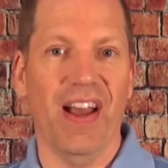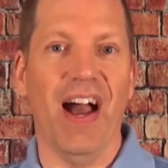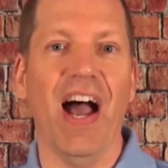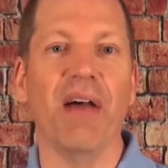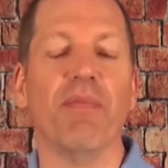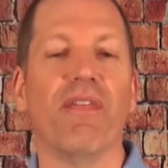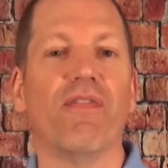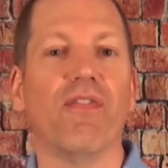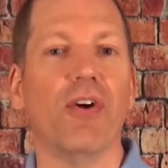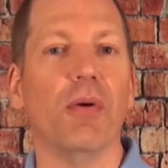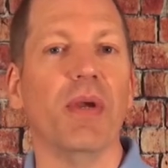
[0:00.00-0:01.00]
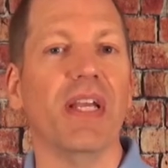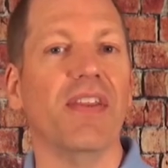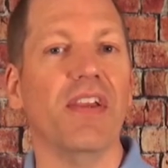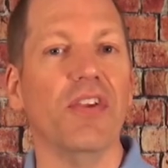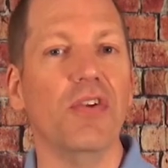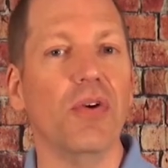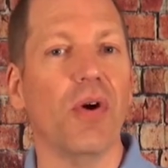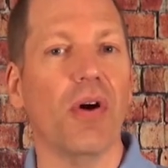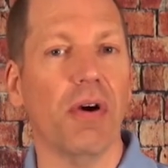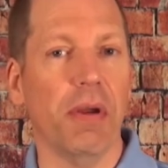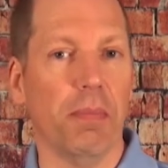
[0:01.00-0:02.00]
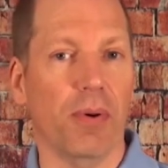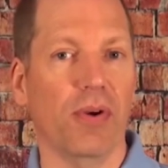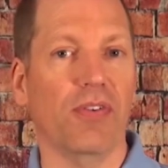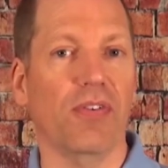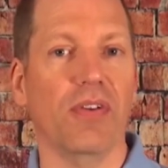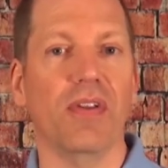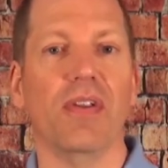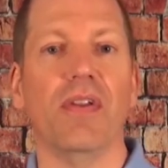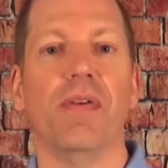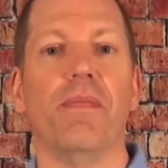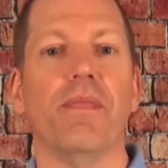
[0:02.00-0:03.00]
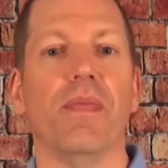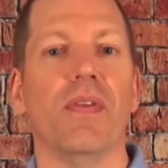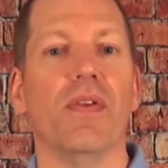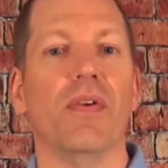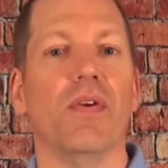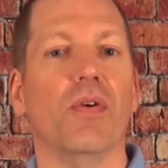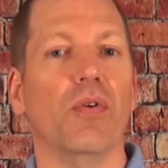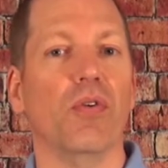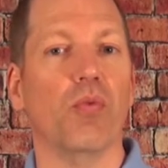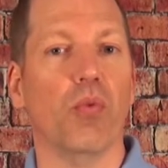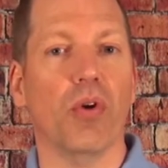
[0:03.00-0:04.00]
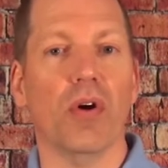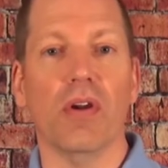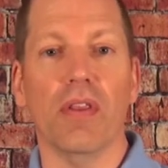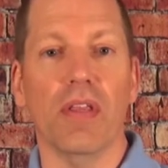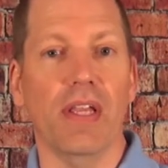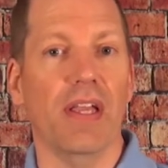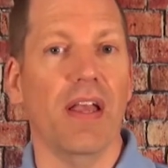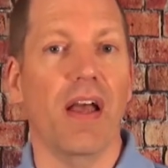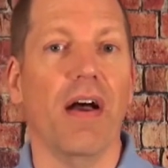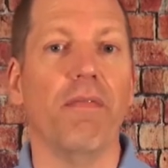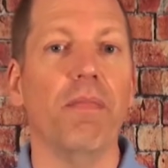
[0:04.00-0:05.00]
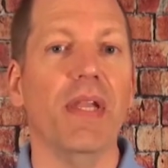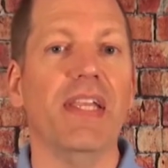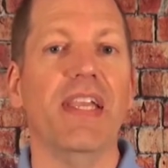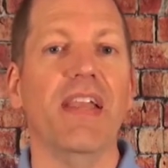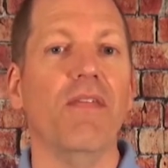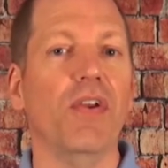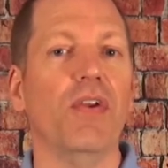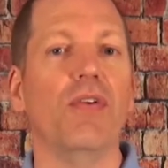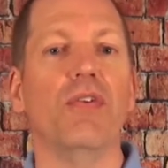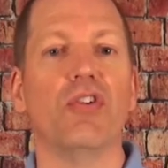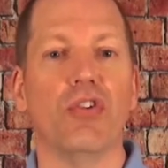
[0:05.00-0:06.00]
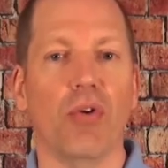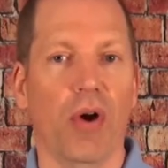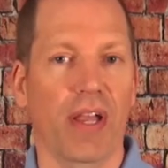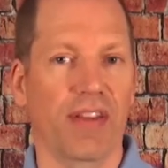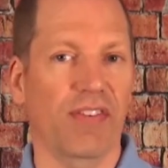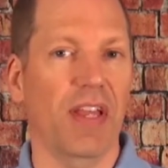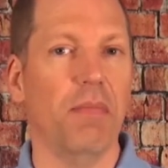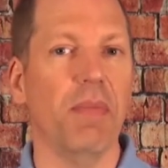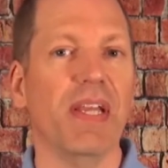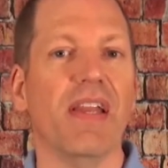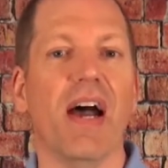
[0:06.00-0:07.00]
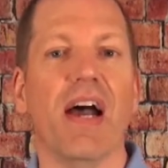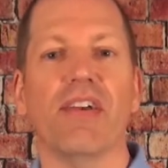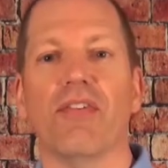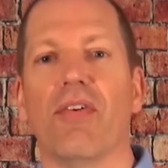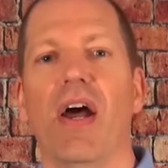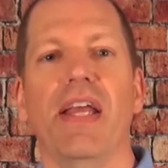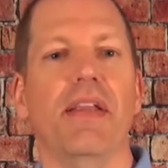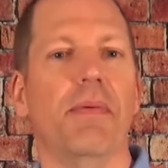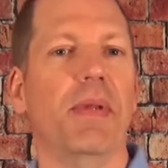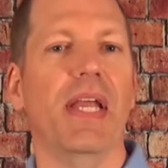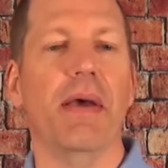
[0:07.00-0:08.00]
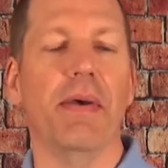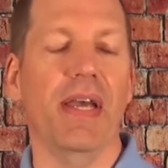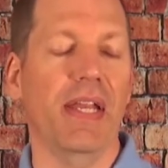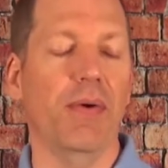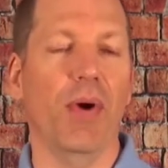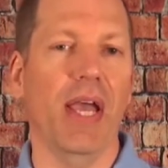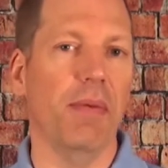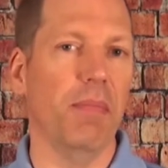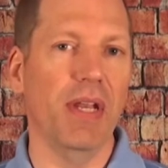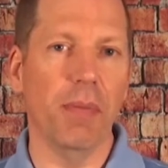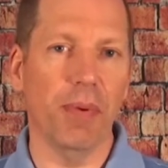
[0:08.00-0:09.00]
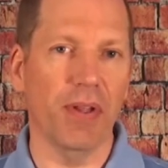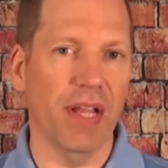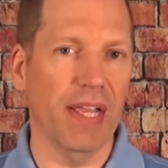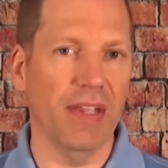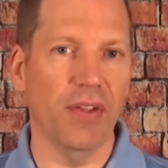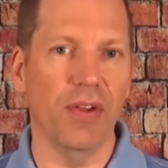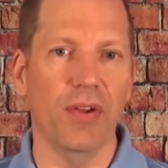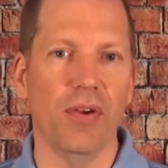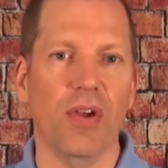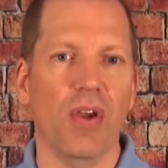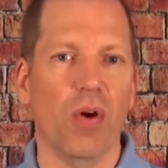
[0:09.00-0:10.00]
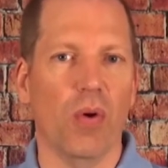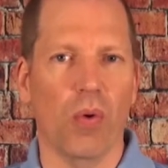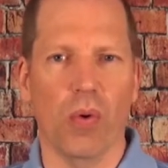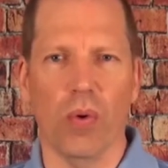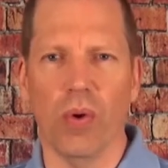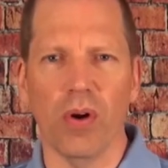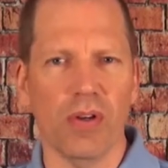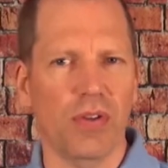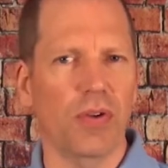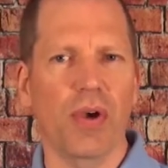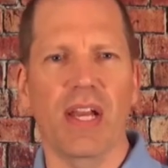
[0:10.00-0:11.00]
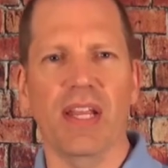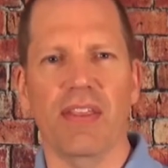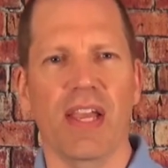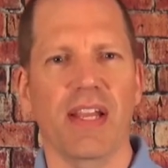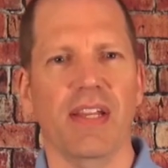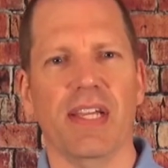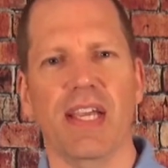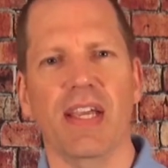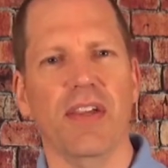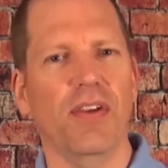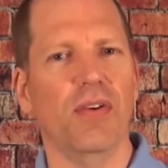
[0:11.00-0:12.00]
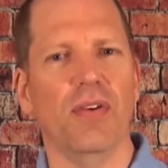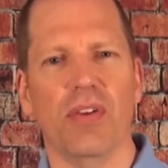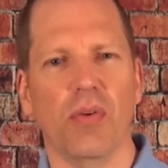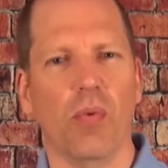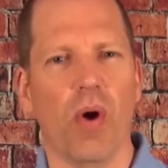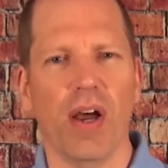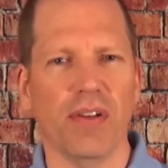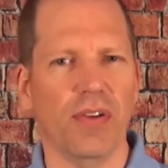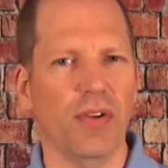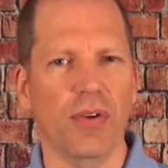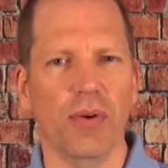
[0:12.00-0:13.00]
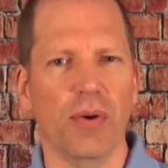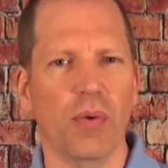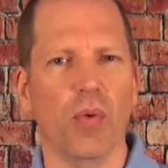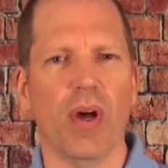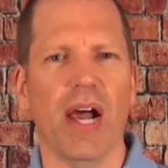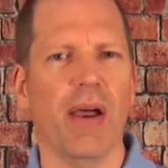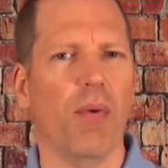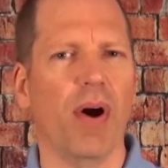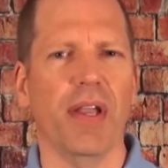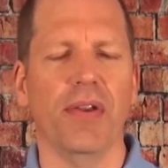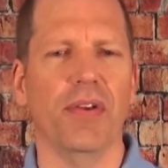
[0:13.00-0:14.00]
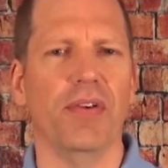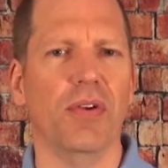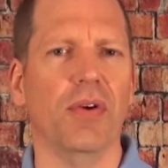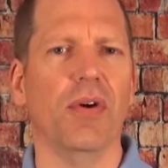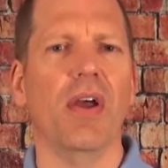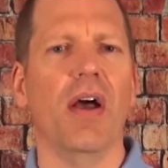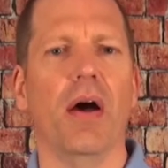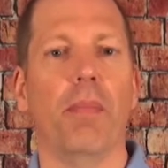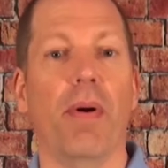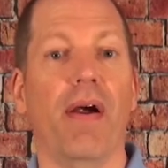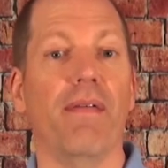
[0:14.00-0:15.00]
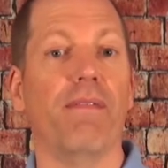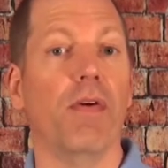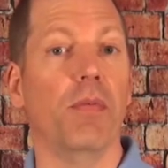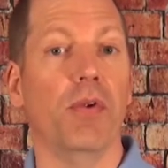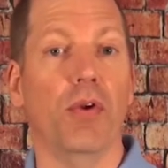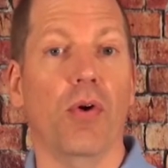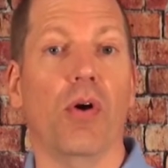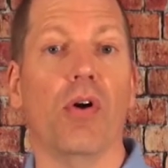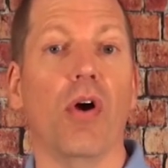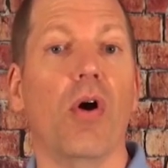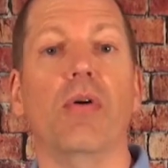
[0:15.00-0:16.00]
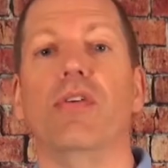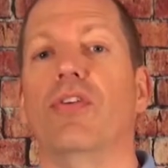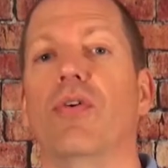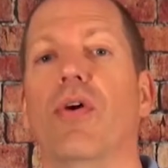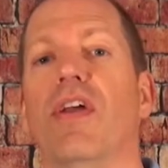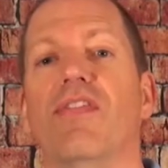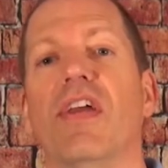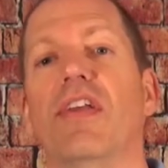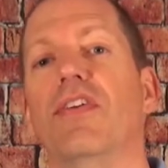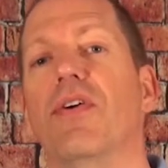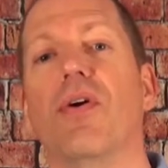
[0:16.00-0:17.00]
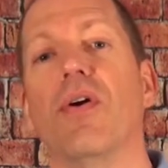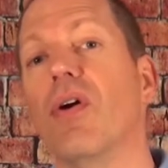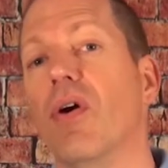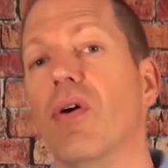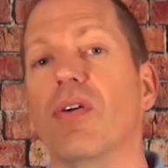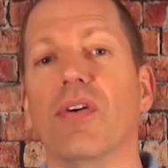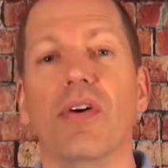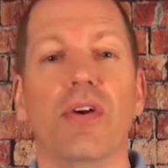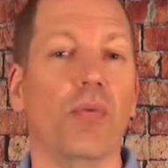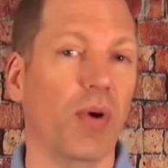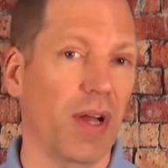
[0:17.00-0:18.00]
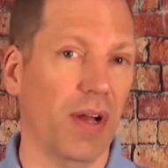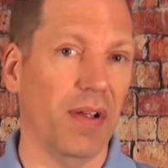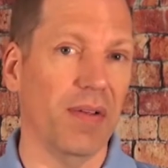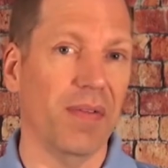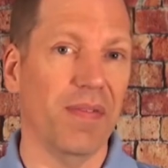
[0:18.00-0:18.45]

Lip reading: I'm affirming that you are a person who is worthy of me giving you choice and me not trying to in any way manipulate you or do anything to get you to want to do what I want you to do apart from your own choice and your own goodwill.